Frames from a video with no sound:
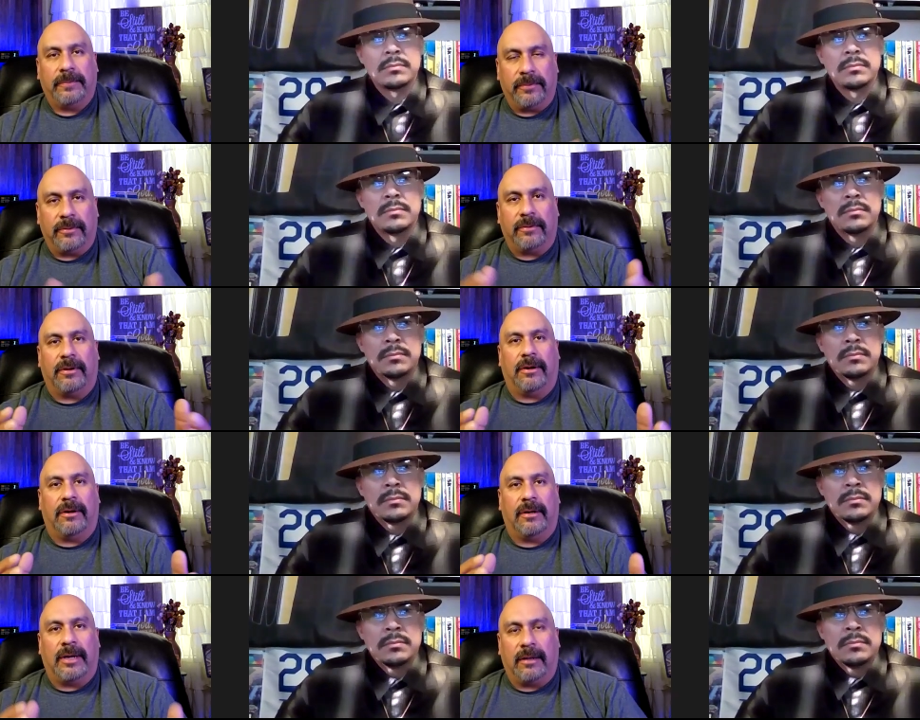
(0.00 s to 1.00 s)
Speaker 1: people
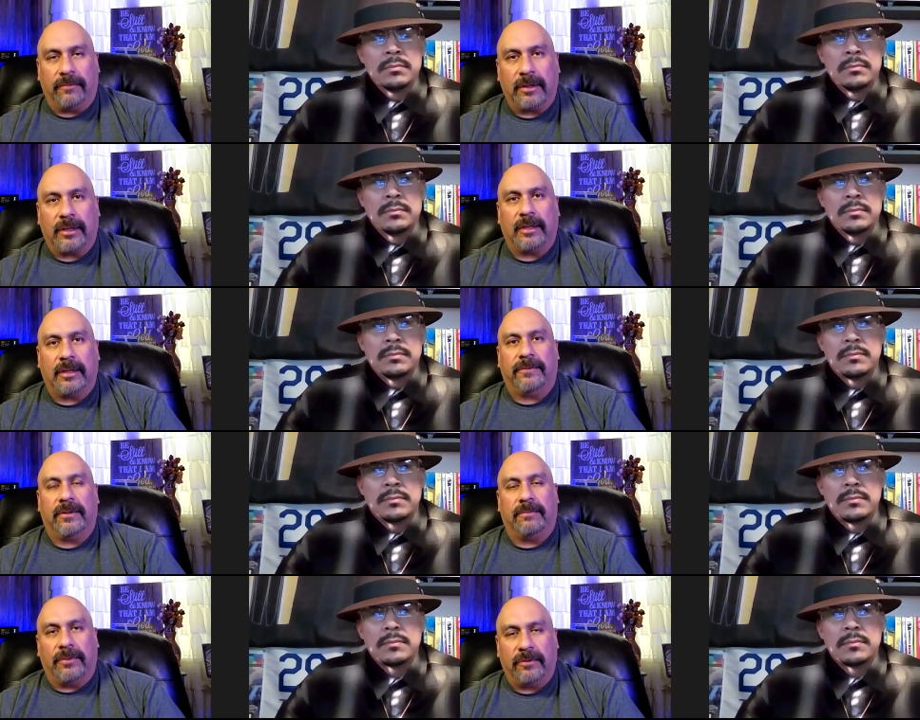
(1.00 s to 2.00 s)
are not working for
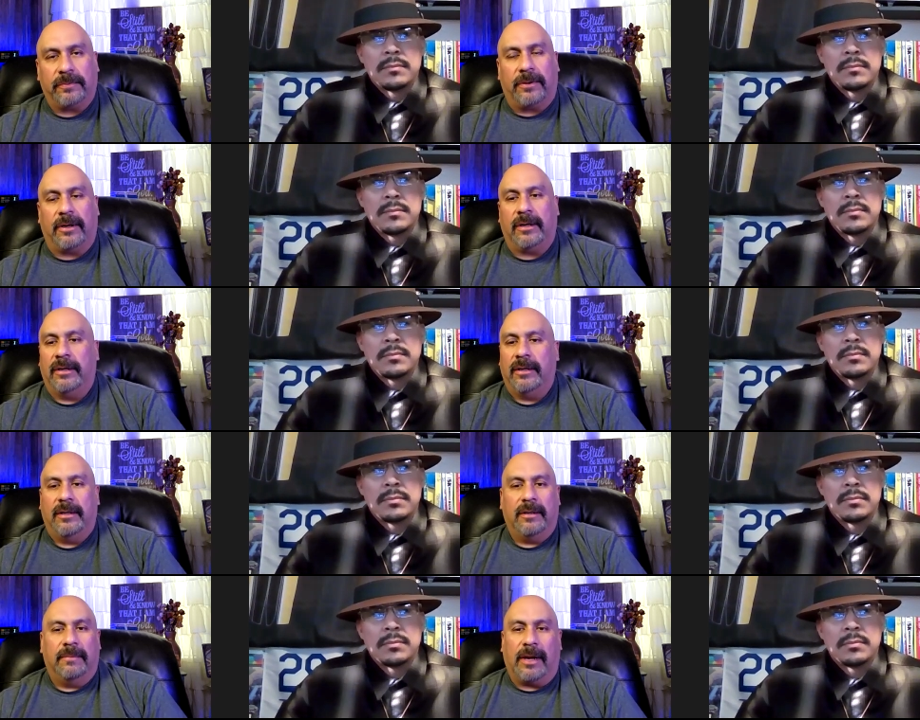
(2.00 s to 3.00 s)
the most part,
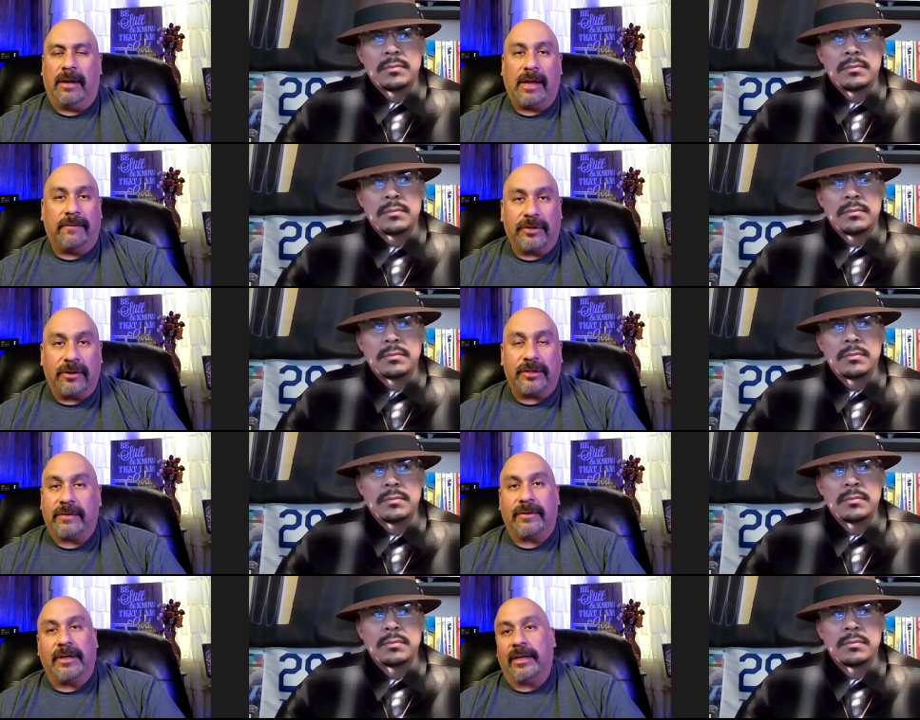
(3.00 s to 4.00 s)
but I'll have church
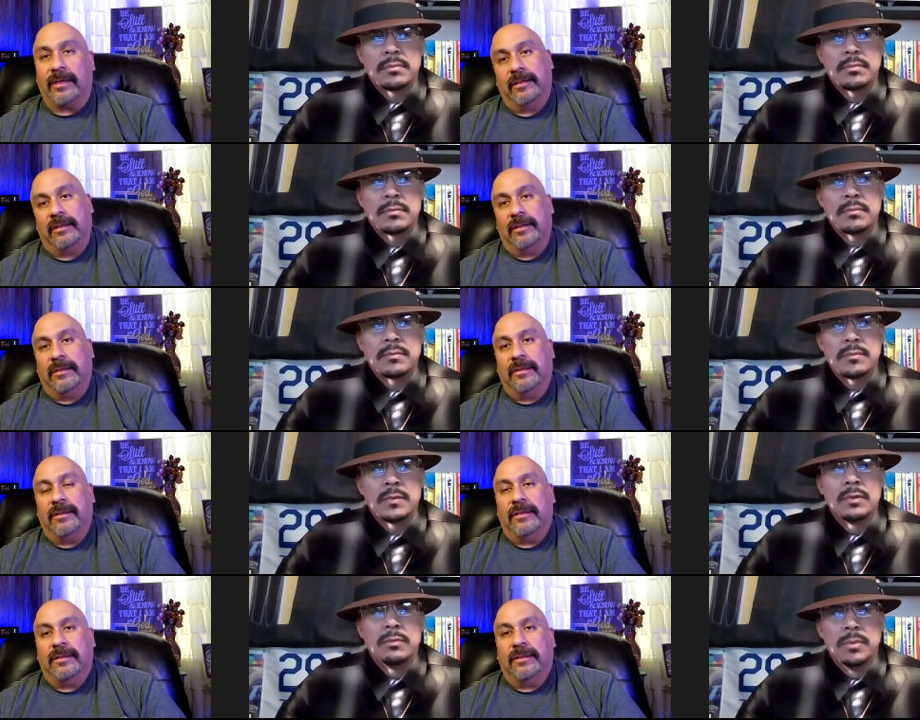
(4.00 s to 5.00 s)
every day.
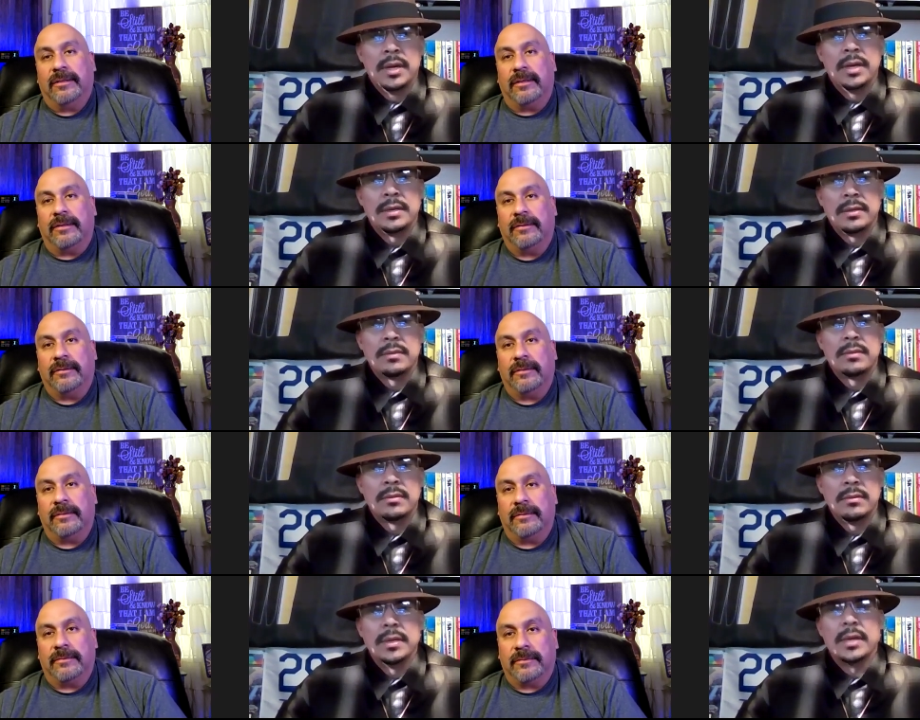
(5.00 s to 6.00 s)
Right.
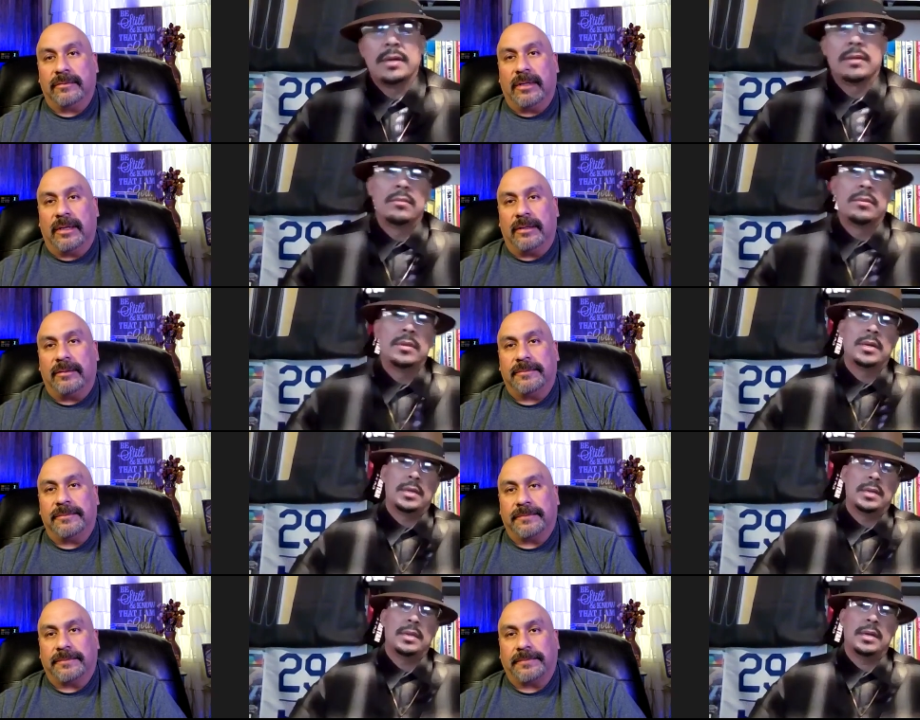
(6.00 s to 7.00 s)
Speaker 2: Yeah. Yeah.
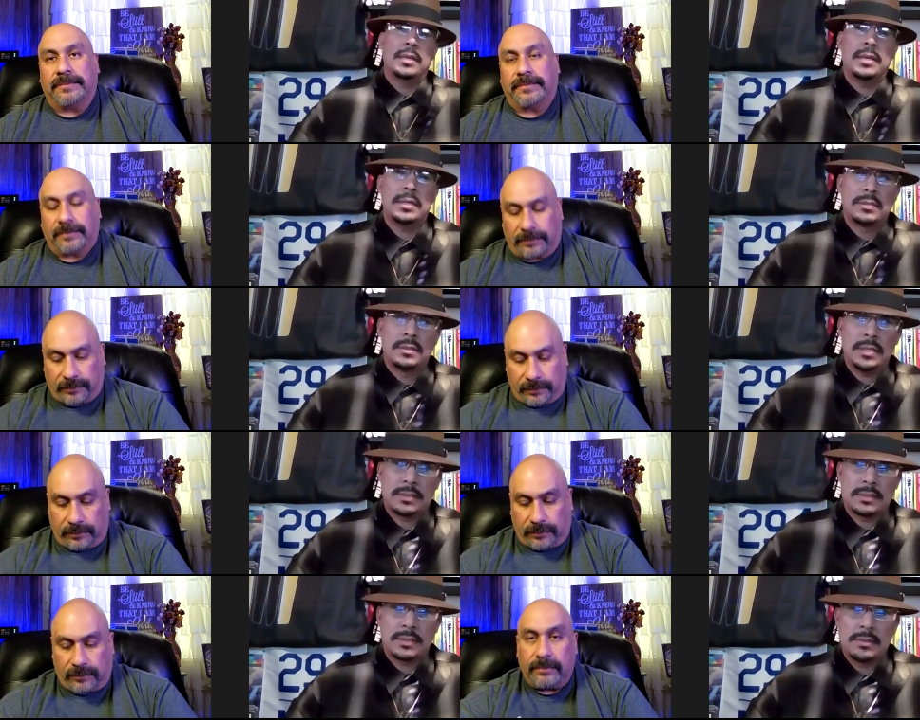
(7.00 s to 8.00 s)
yeah. And and that's
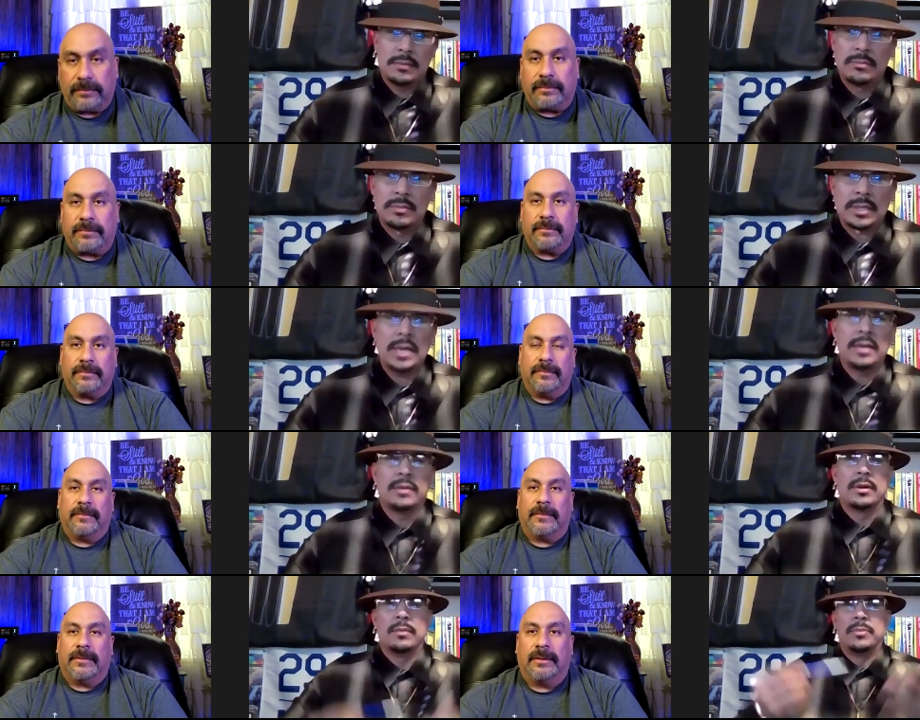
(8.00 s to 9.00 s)
that's
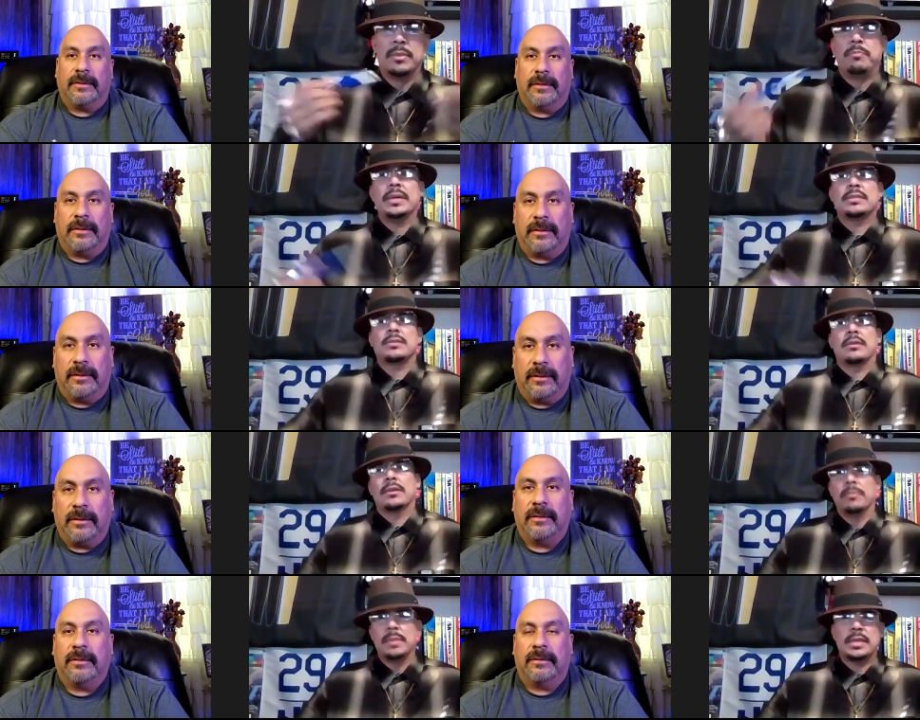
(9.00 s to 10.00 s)
kind of the the best
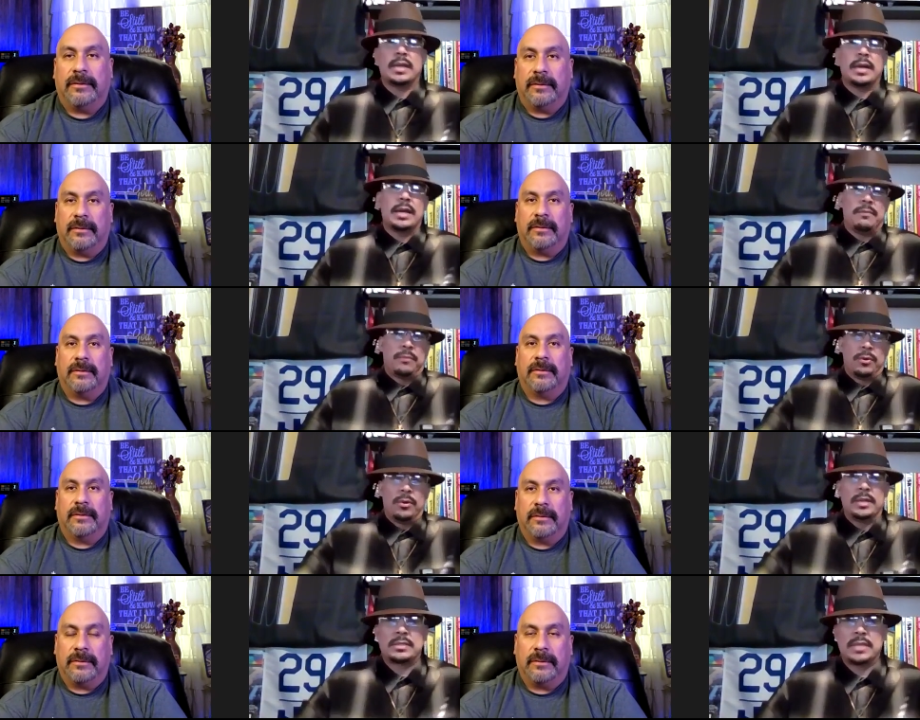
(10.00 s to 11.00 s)
argument that I have
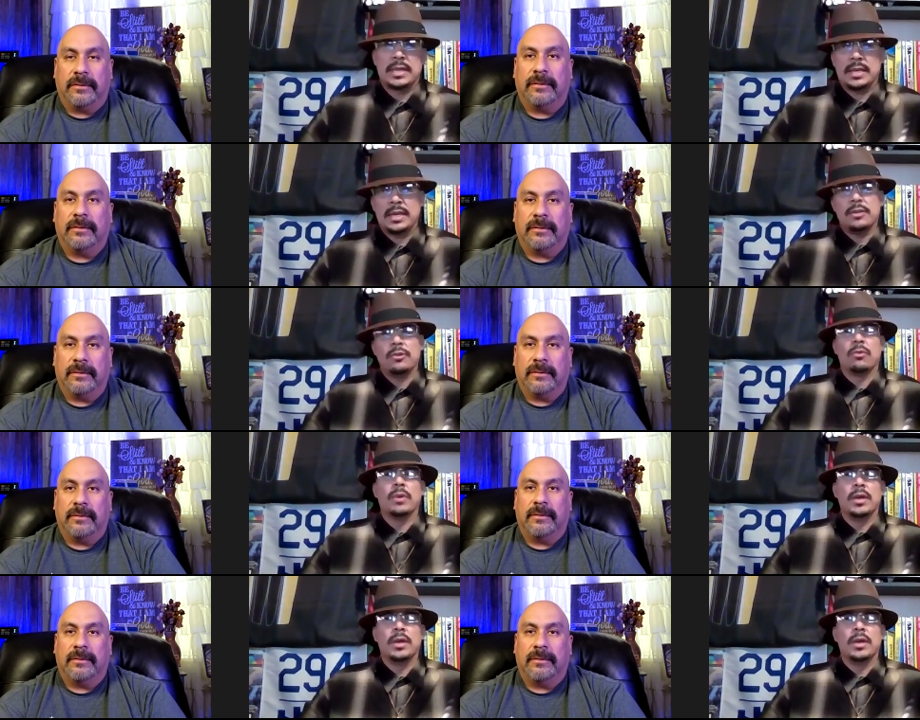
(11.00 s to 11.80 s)
heard is like, hey, you know